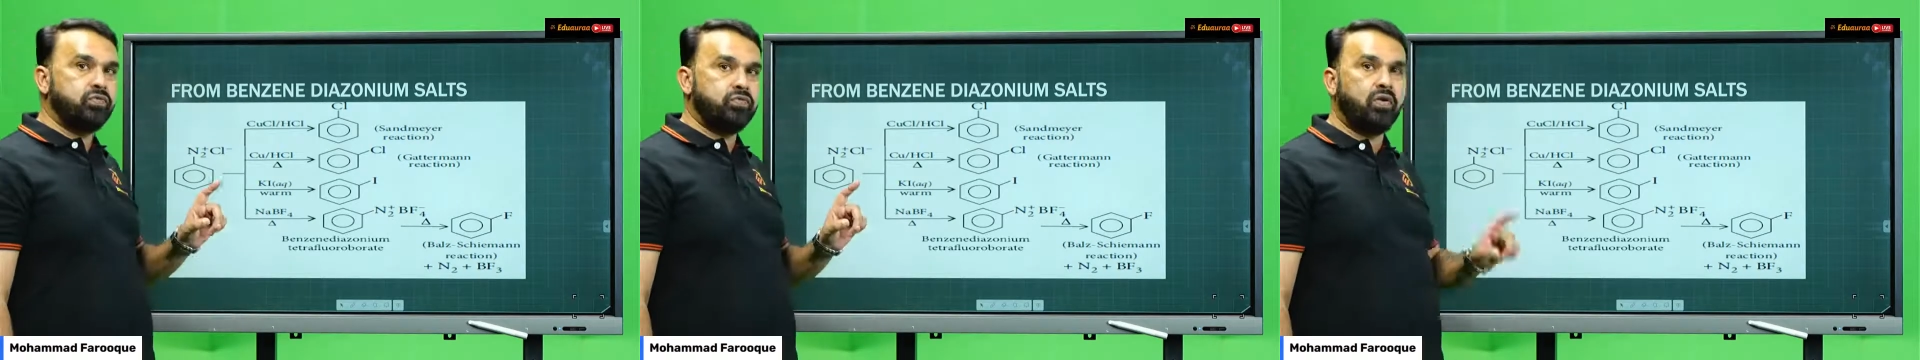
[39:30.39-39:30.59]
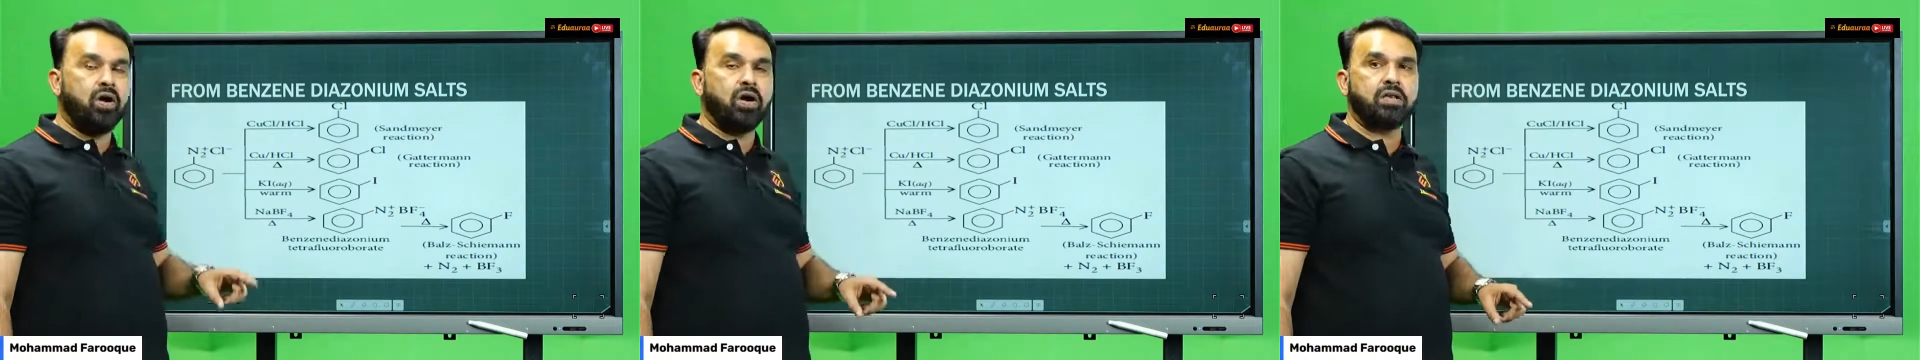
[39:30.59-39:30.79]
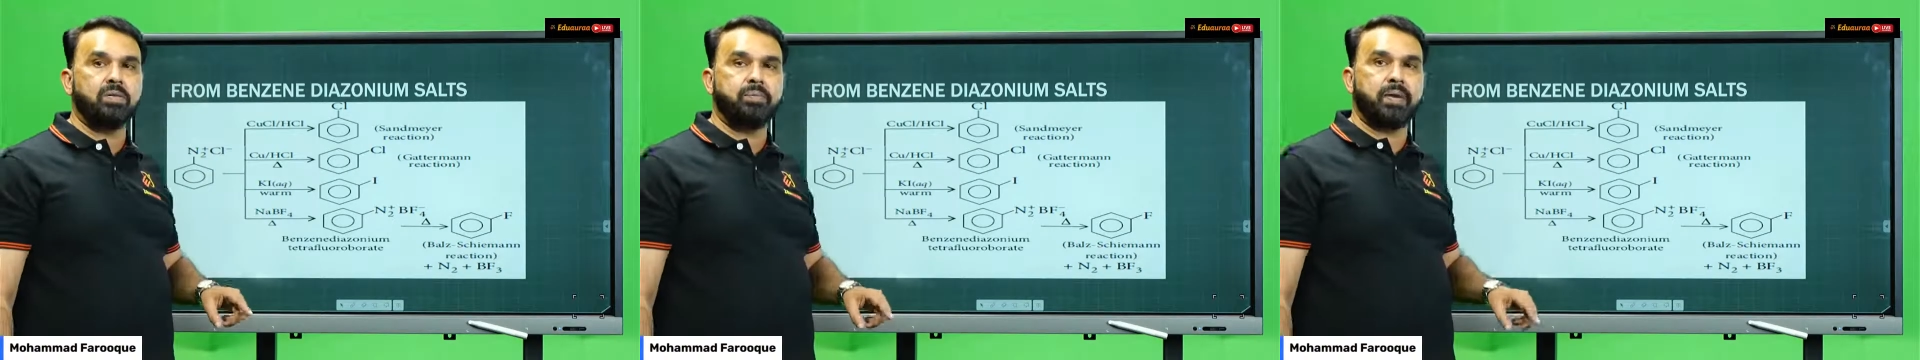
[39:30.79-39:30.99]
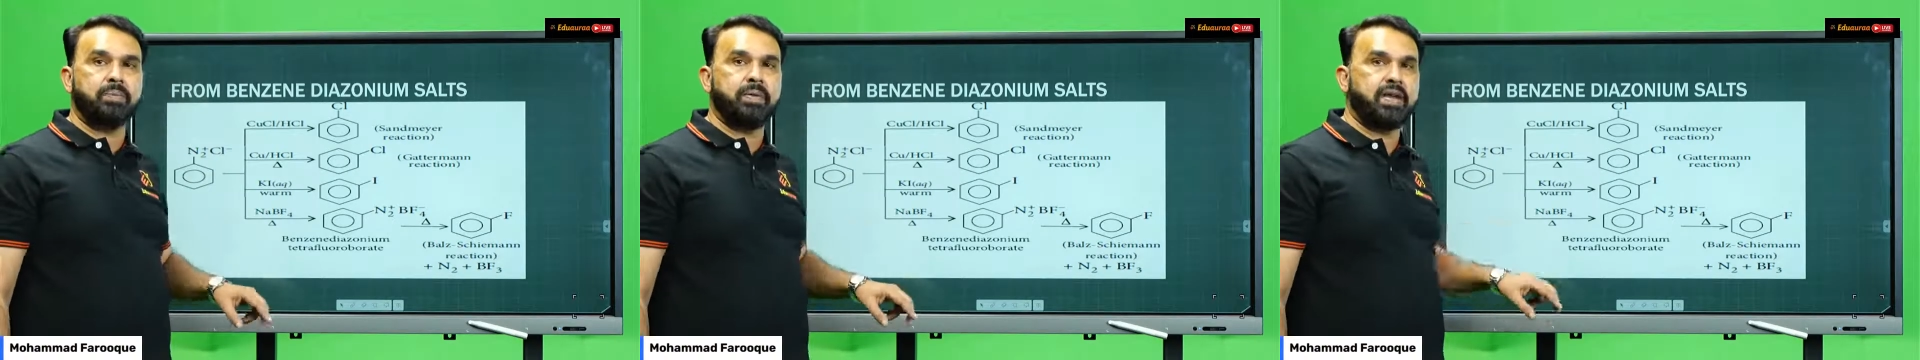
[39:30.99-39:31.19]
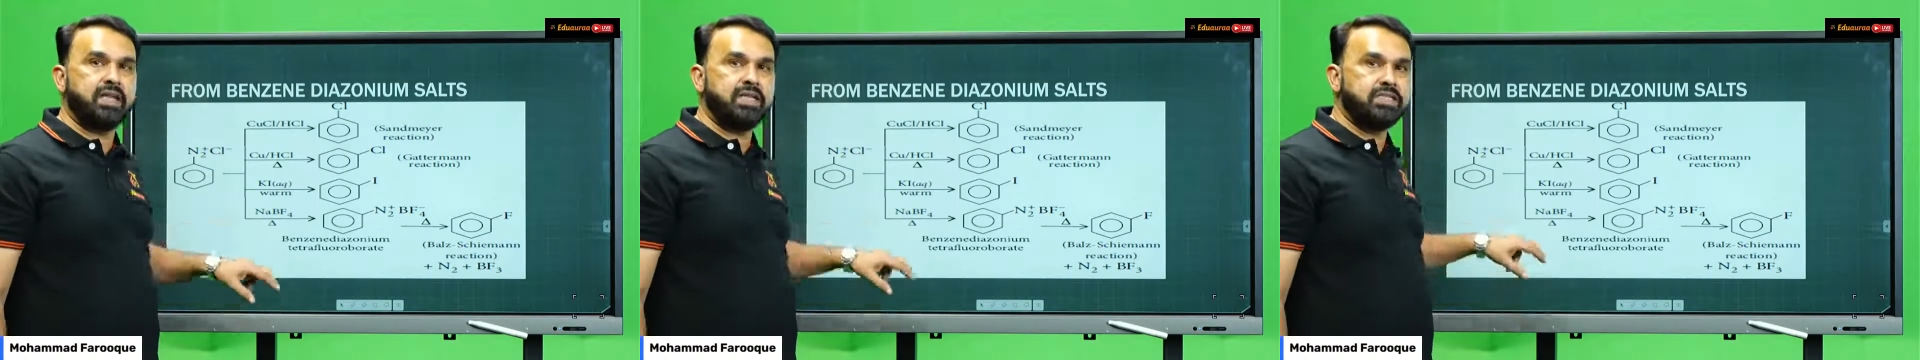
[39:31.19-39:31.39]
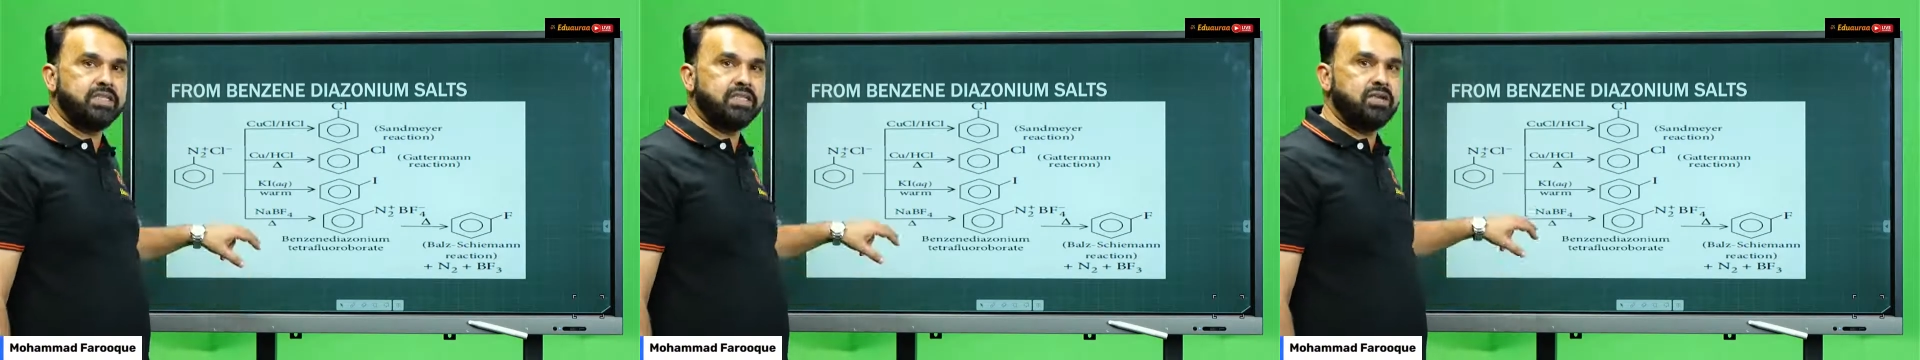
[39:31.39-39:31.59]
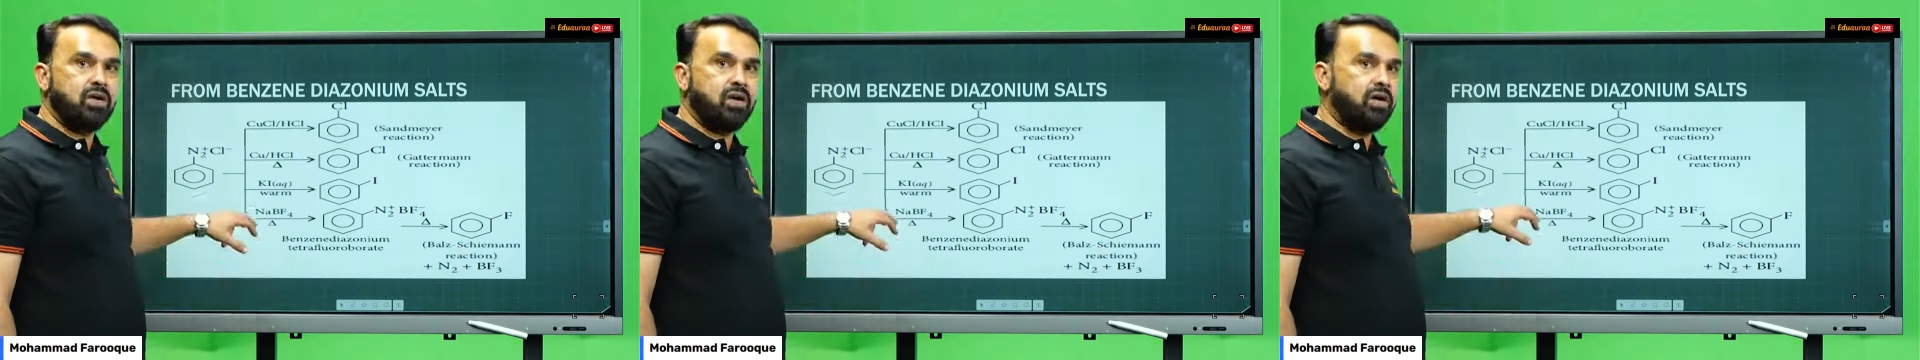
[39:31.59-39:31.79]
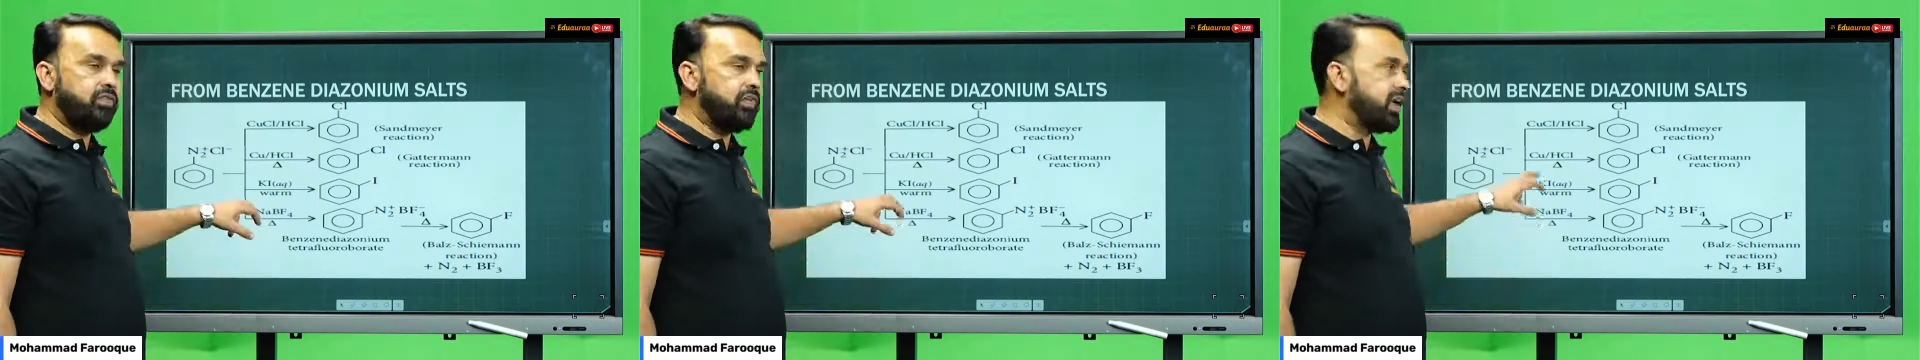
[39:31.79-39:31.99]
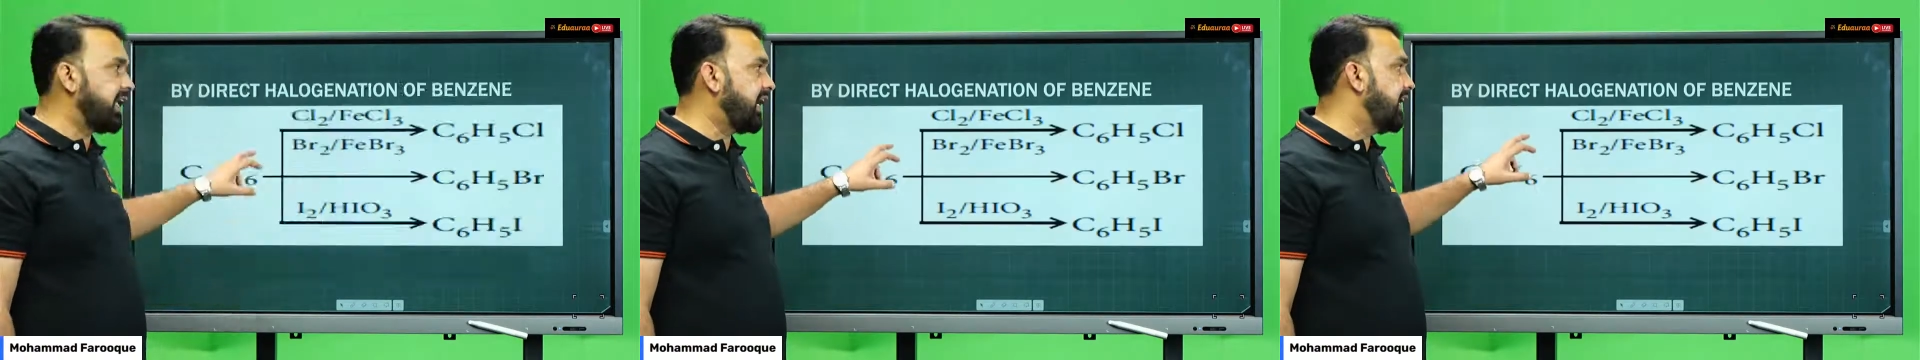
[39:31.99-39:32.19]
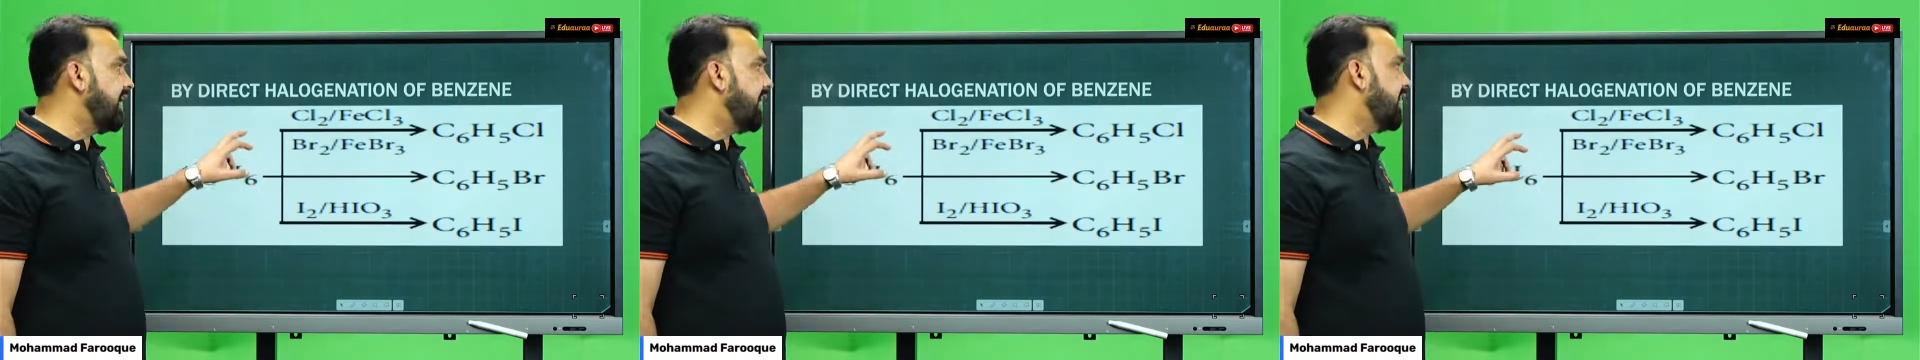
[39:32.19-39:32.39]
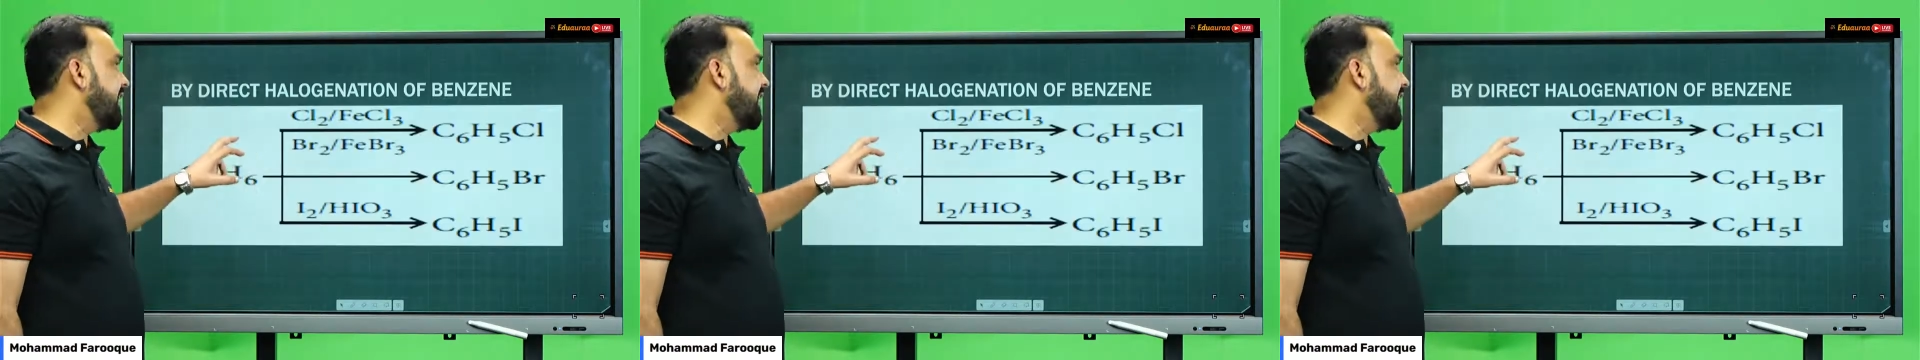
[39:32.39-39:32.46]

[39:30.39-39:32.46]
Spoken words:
for the preparation of aryl